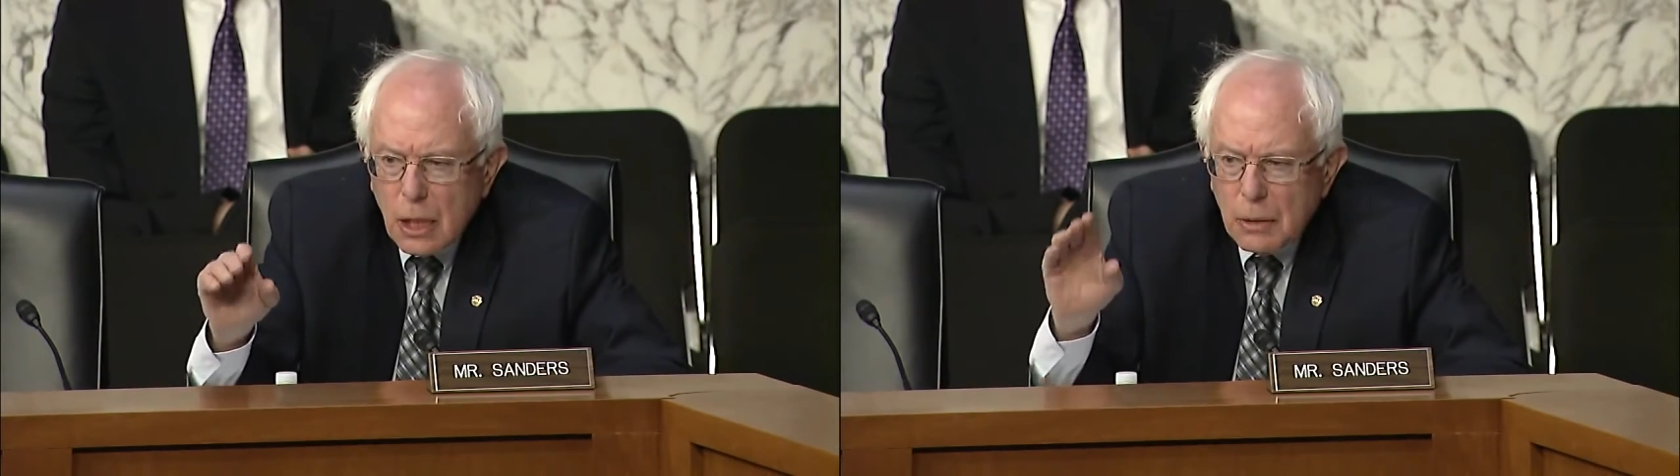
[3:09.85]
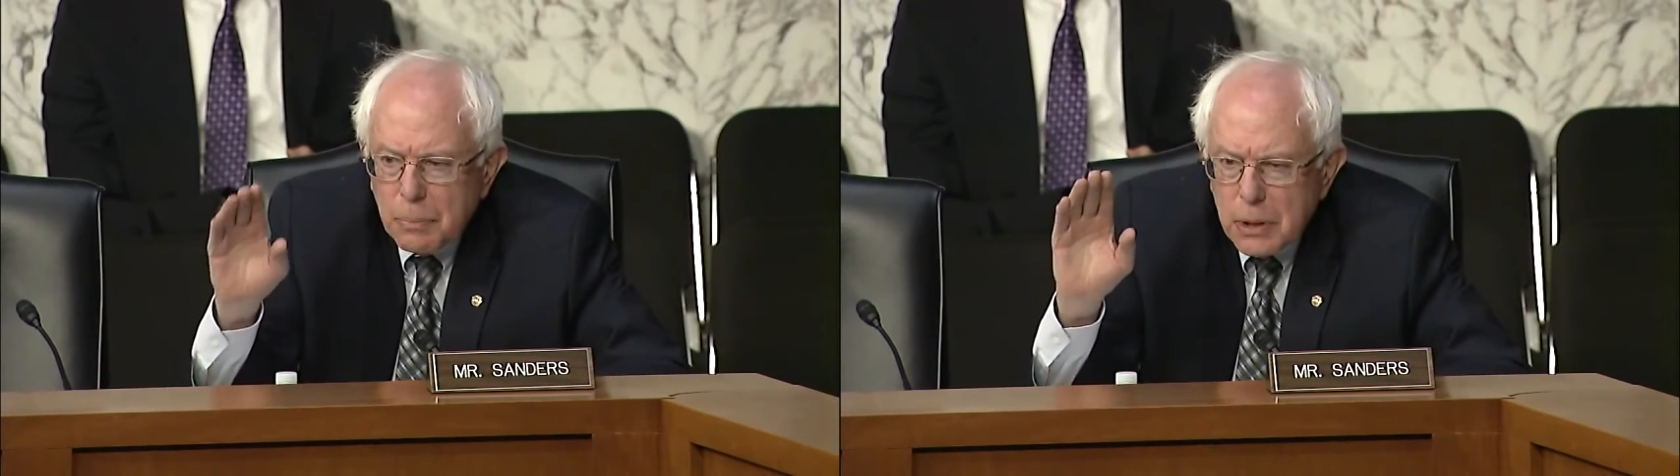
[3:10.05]

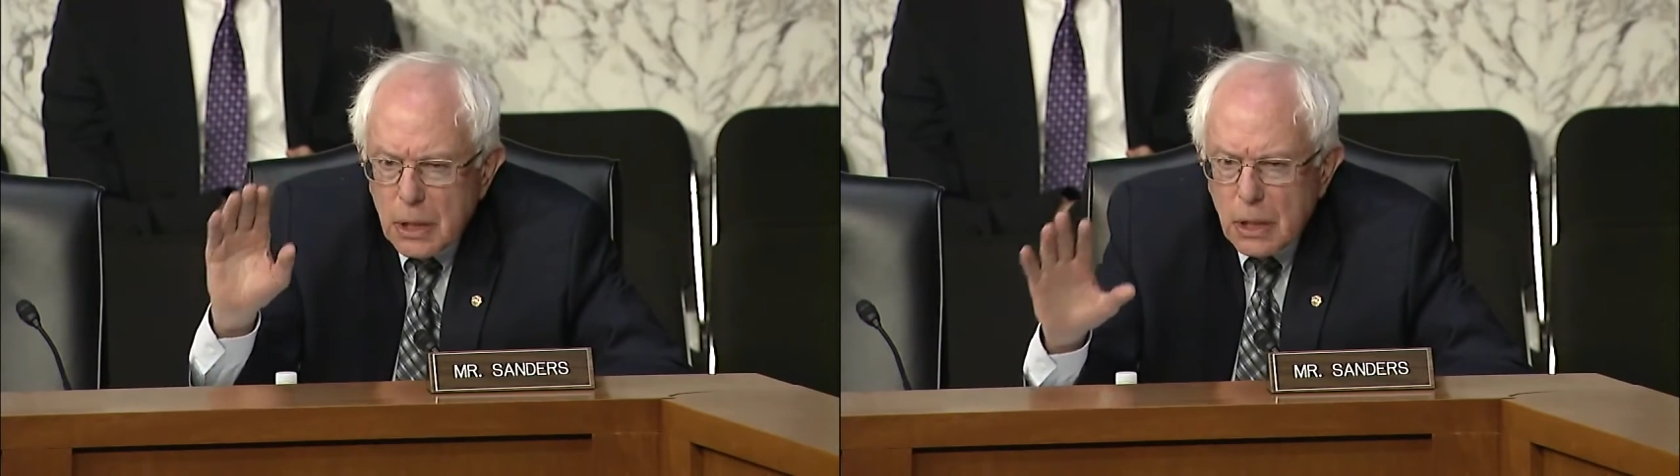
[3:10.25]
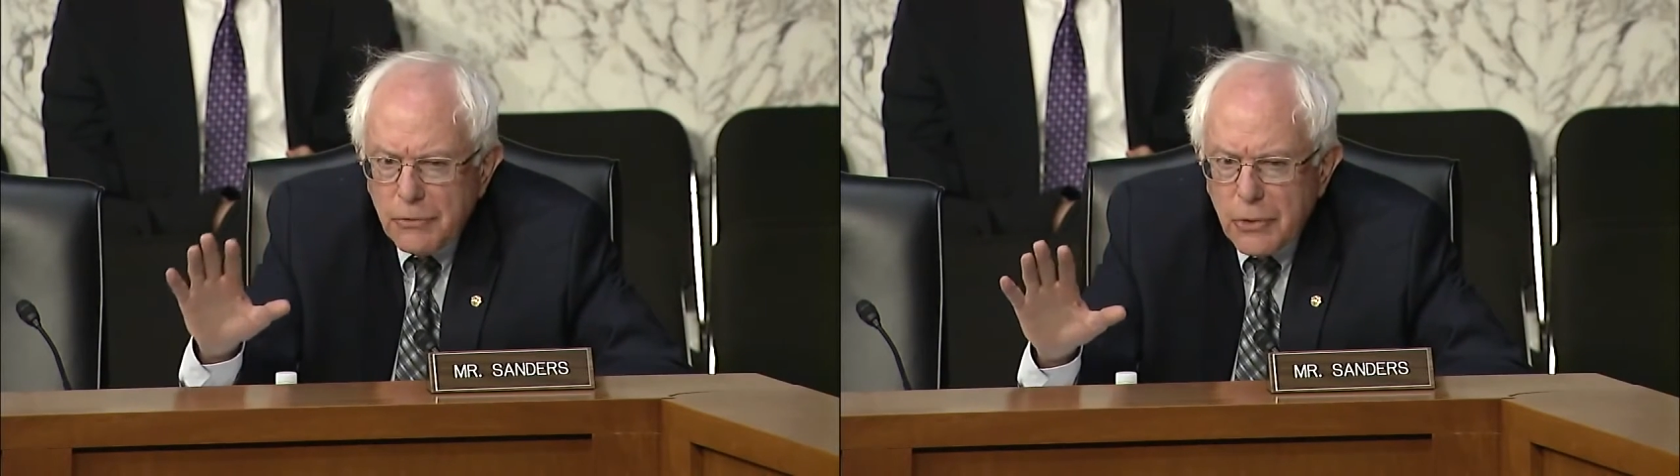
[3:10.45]
uh,
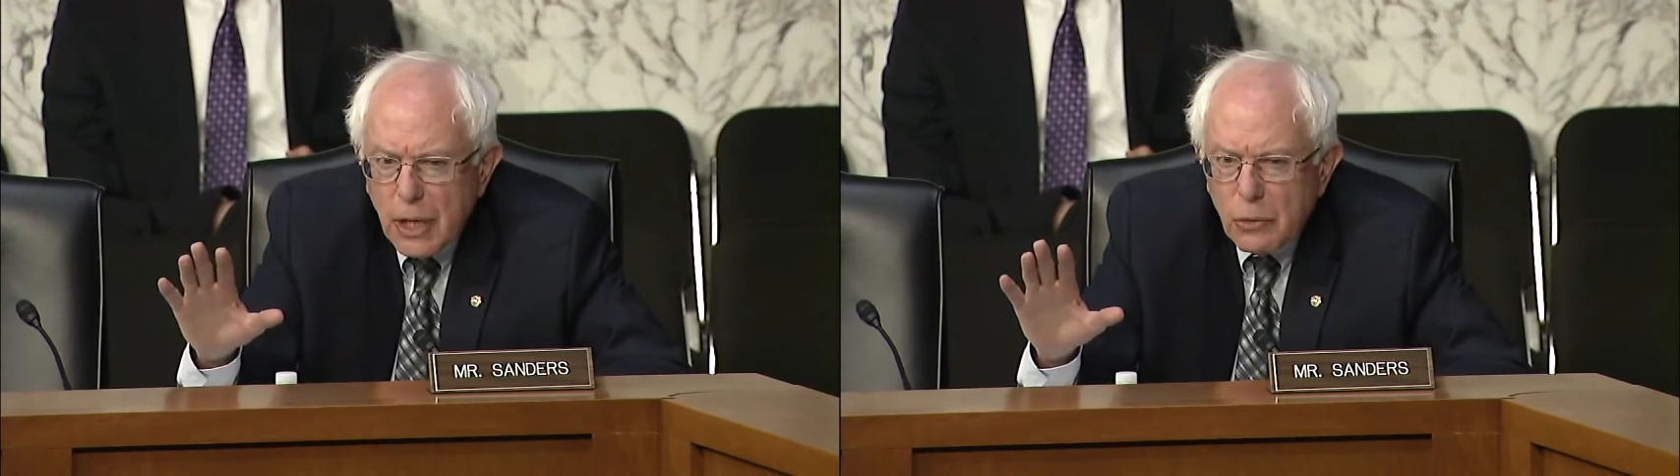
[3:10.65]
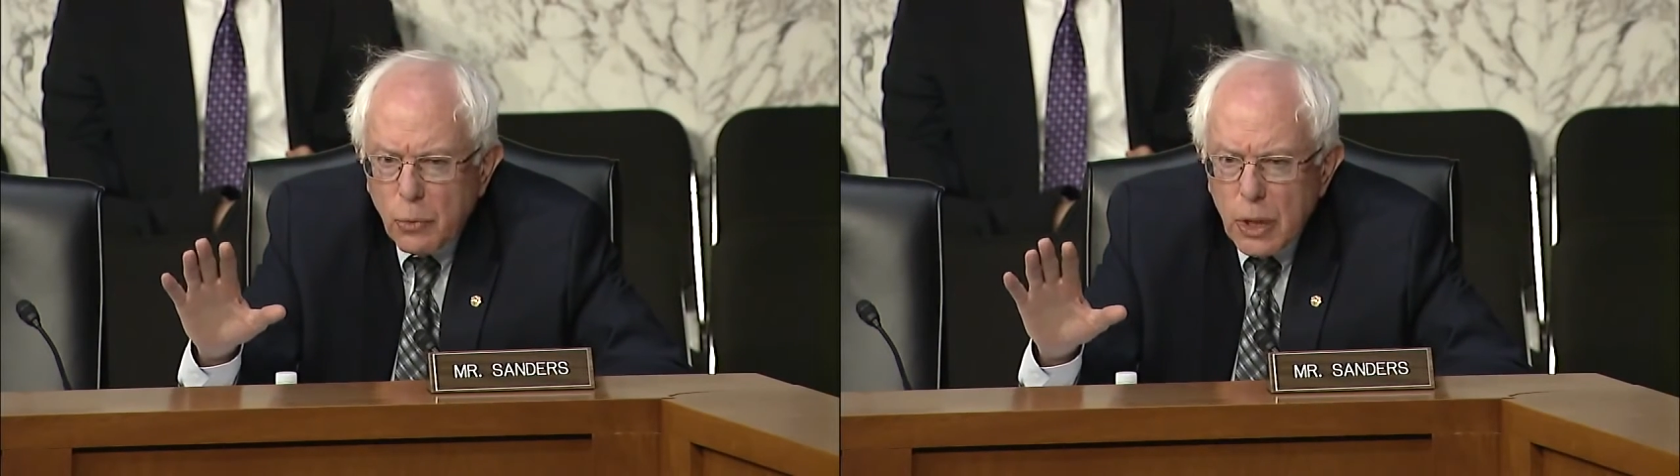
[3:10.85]
believe
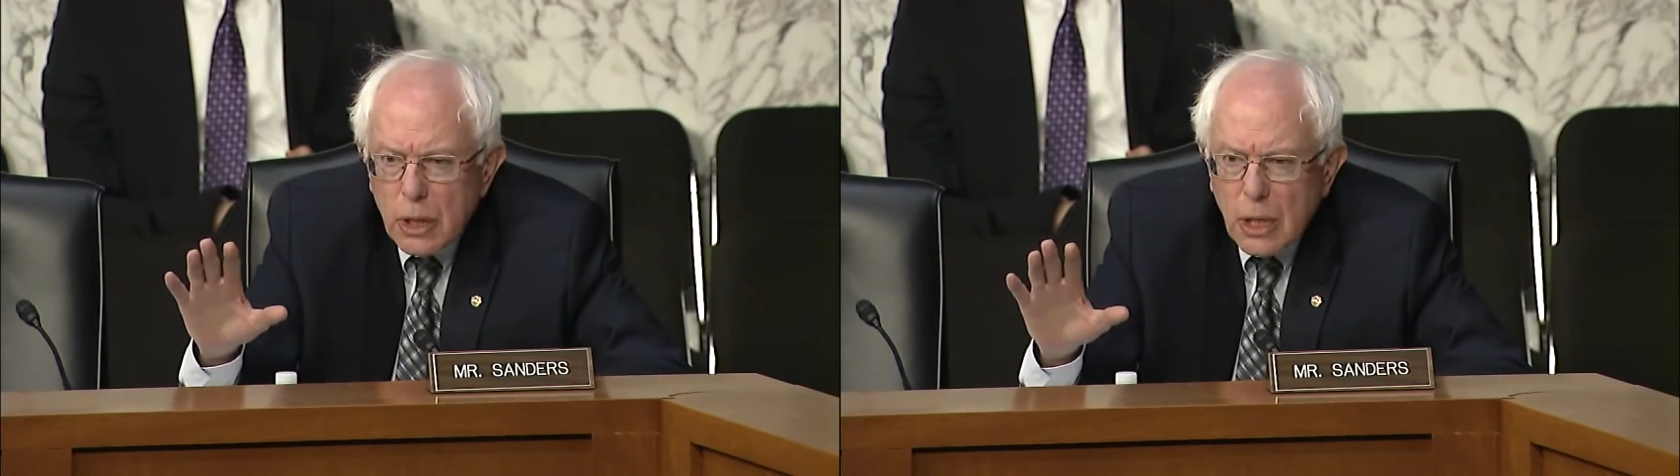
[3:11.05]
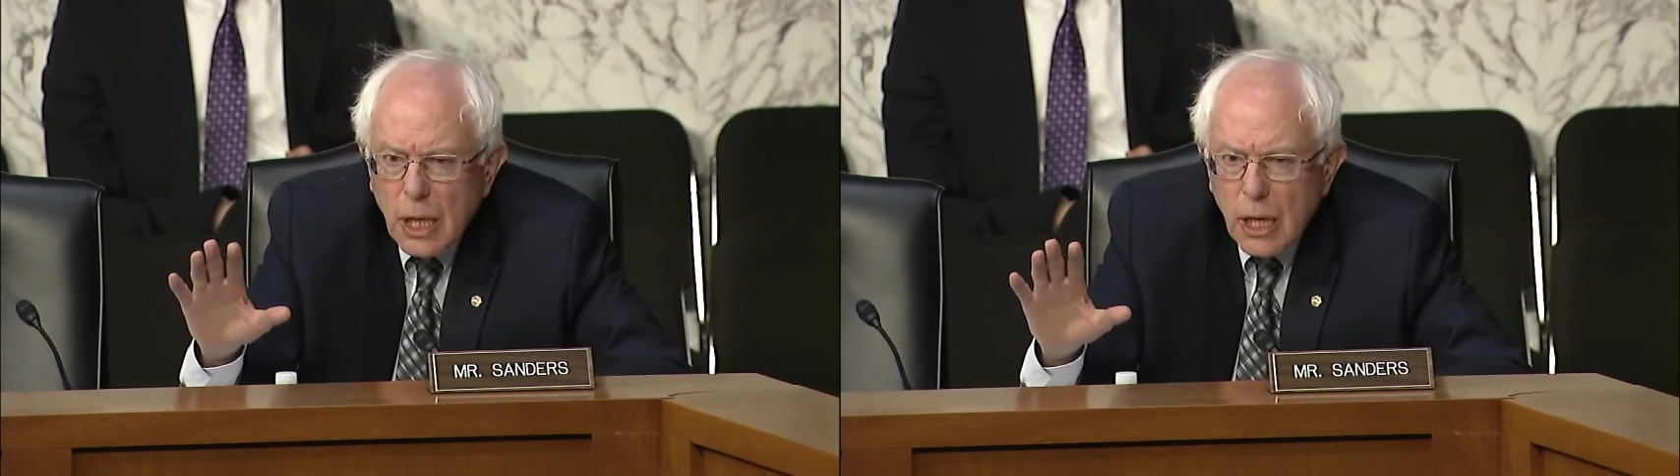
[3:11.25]
that
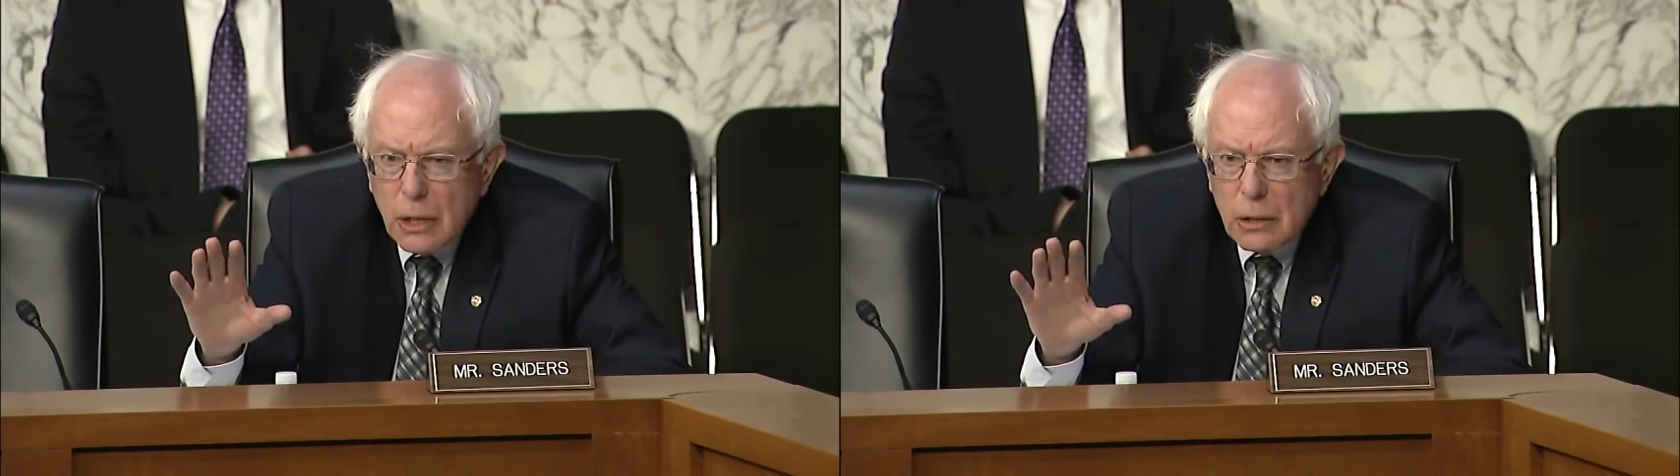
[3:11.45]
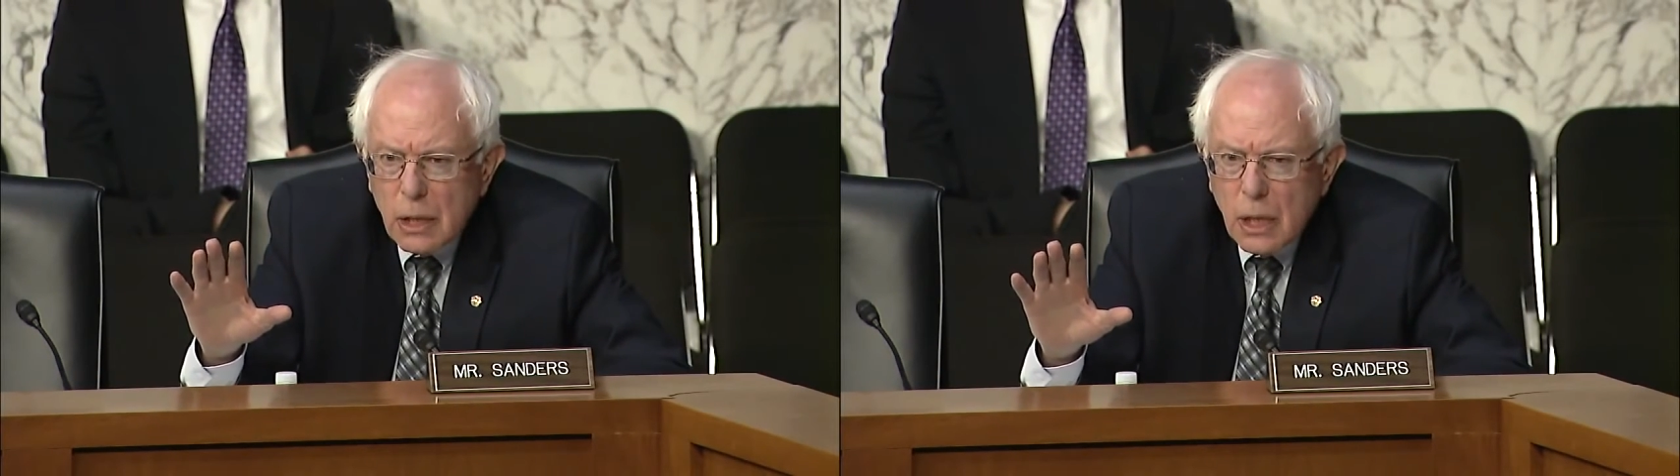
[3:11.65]
we
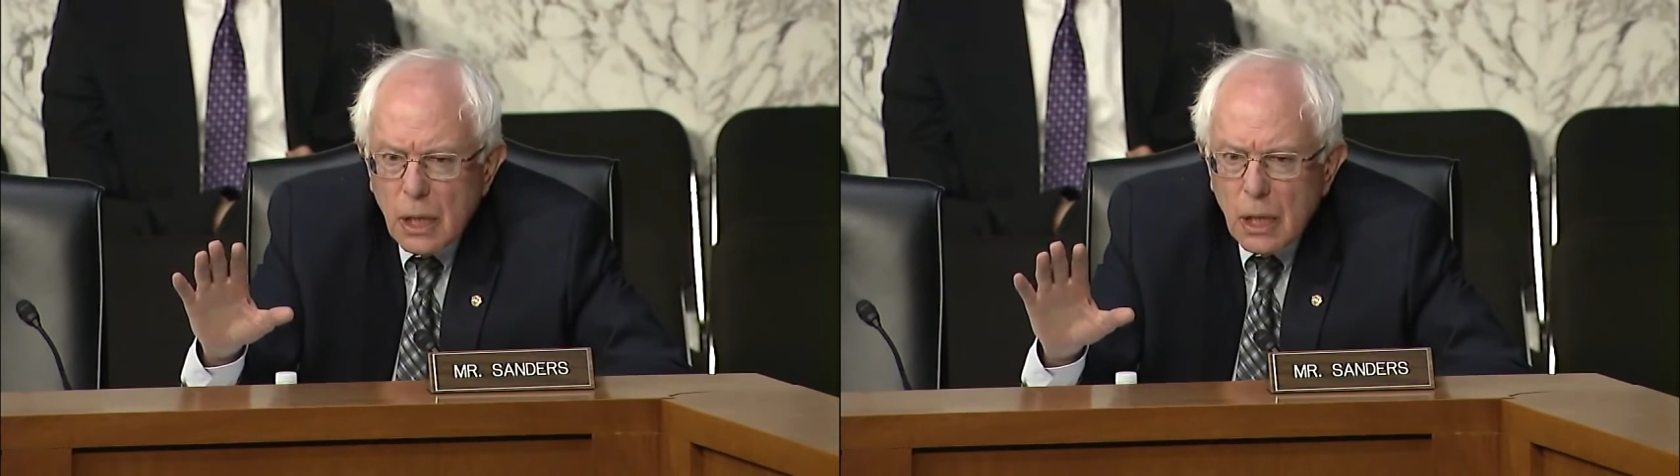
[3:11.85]
can